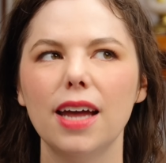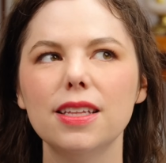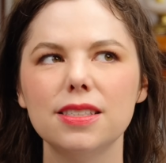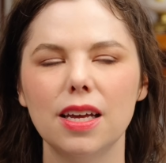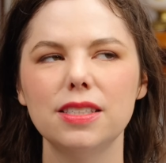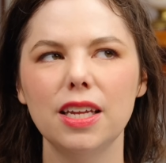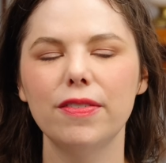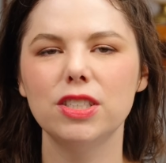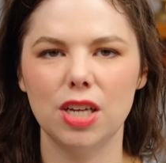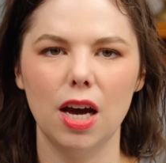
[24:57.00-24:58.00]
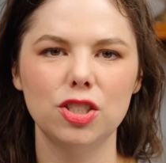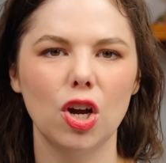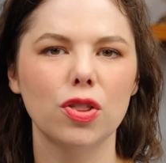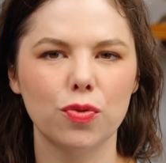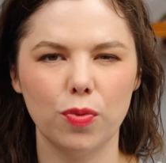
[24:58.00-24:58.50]
And this doesn't even touch
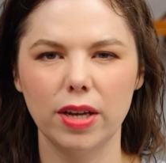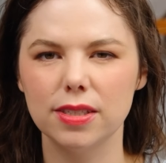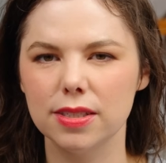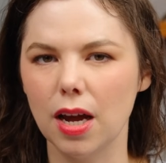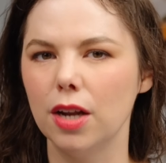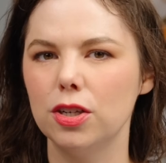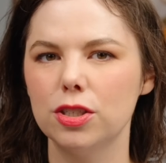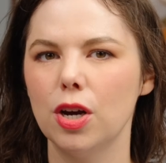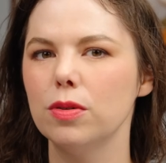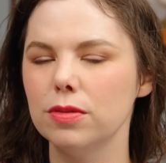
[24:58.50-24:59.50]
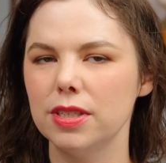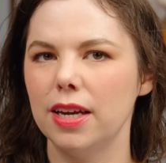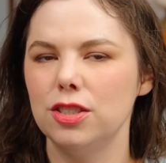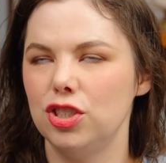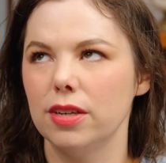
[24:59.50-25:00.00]
on the racist undertones
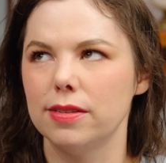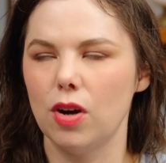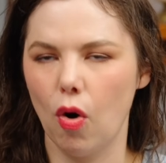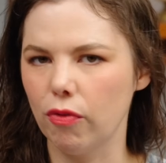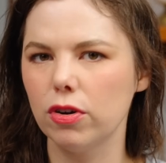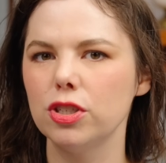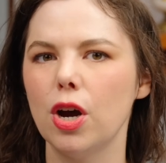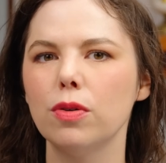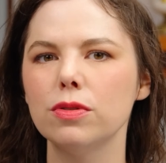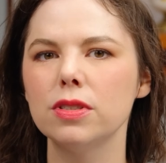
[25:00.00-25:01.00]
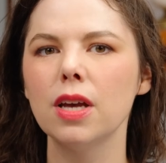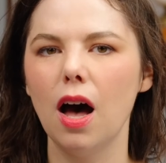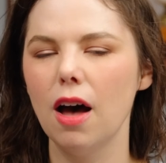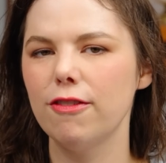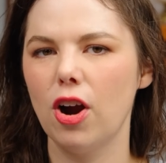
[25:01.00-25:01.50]
and just overtones
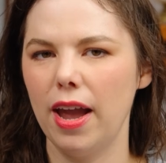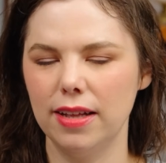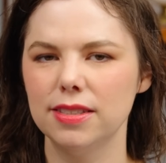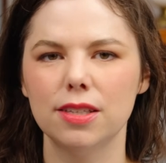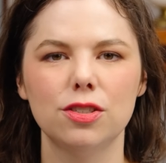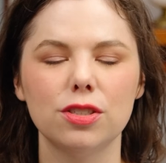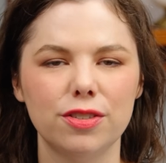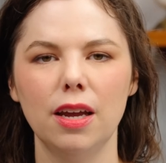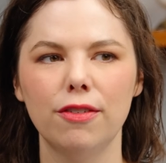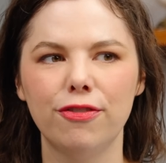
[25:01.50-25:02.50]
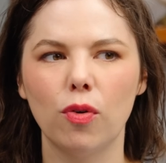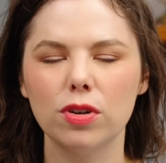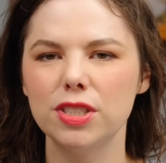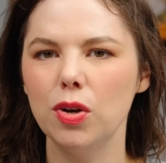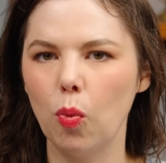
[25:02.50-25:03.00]
of our ancestors
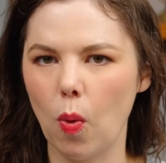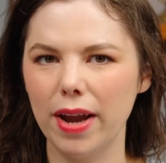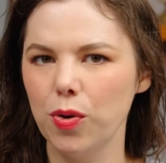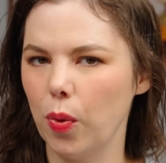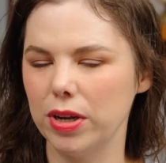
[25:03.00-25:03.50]
enforcing white